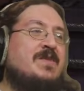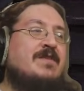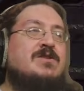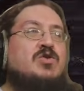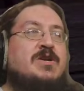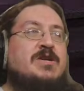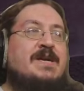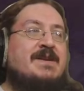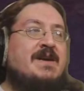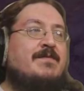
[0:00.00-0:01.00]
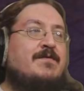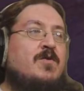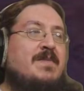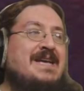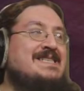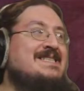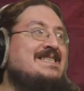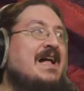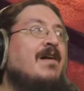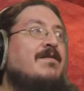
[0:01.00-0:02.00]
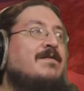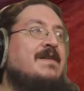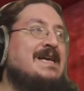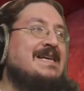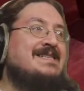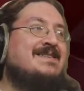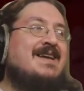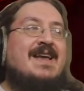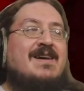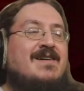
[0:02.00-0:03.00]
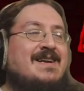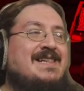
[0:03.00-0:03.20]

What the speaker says: even trying to keep it up for myself is kind of hard.